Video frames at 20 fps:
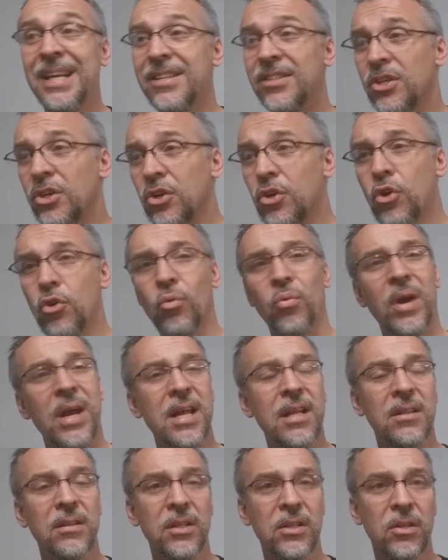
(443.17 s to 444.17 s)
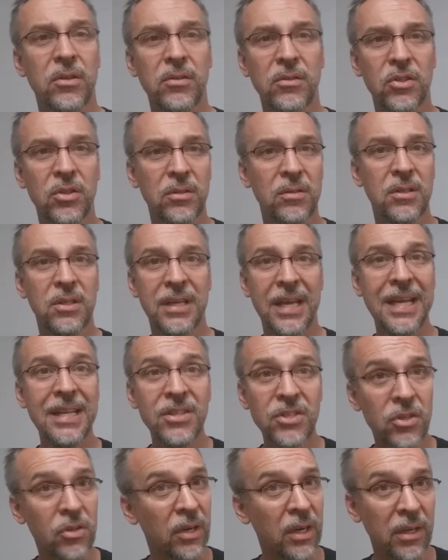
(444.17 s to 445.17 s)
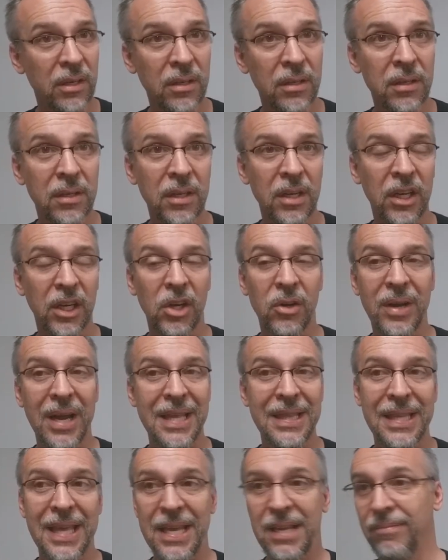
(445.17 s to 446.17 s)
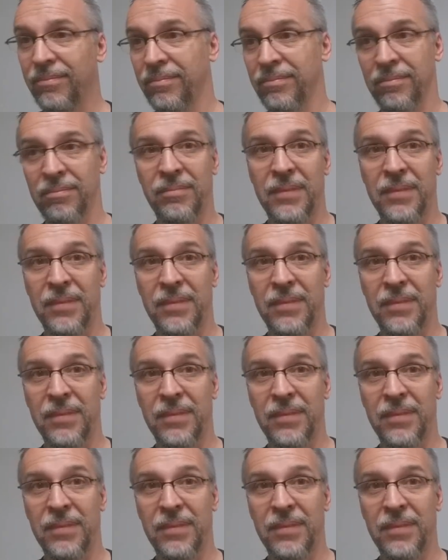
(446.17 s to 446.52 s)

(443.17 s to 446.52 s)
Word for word: It's a great little kid's trick, you know, and they,